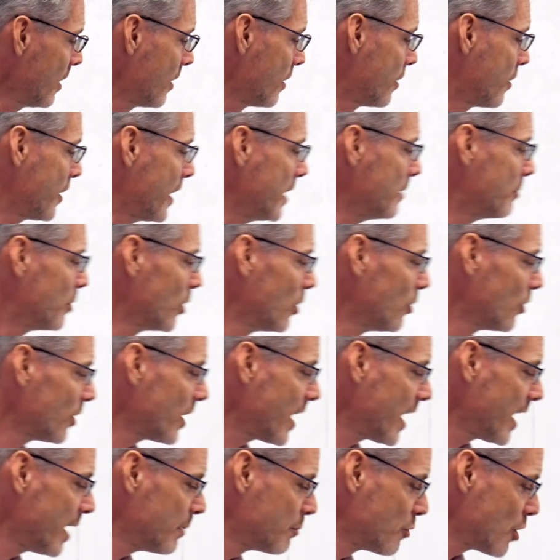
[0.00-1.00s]
they bought
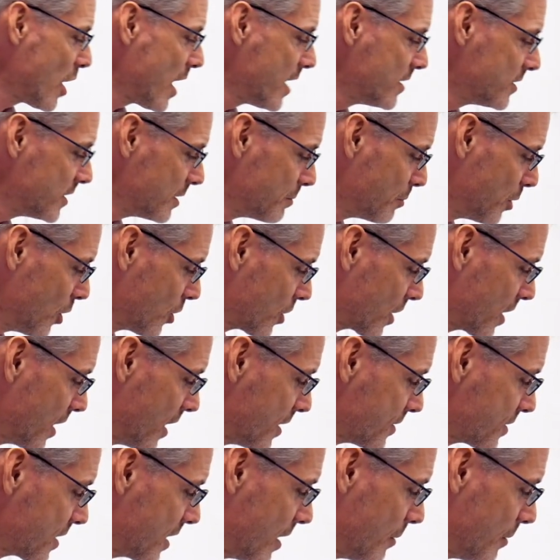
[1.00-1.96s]
a branded podcast